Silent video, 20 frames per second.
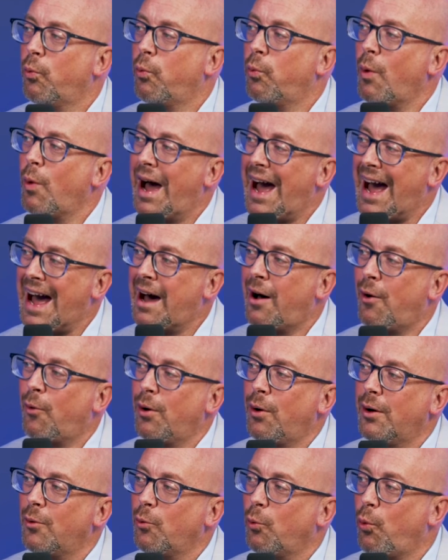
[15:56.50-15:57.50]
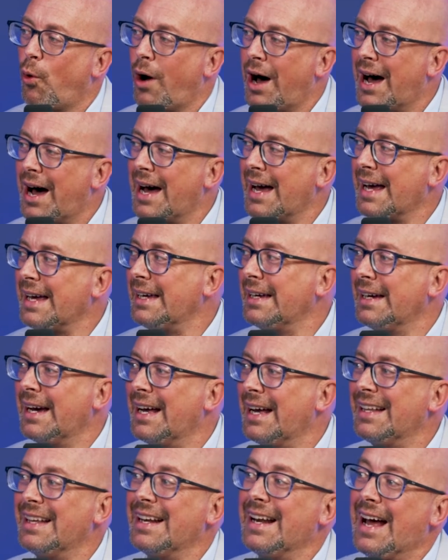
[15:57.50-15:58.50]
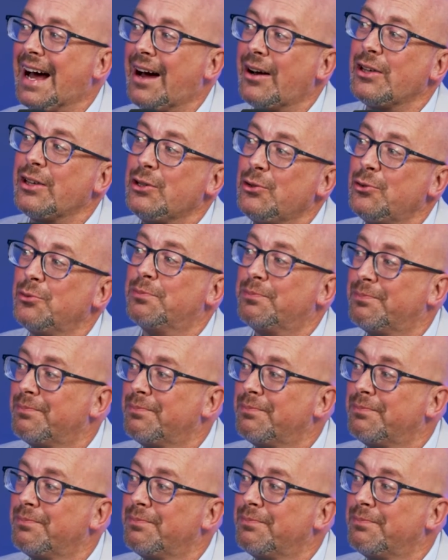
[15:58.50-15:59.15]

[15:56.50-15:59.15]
How, why, and then how do you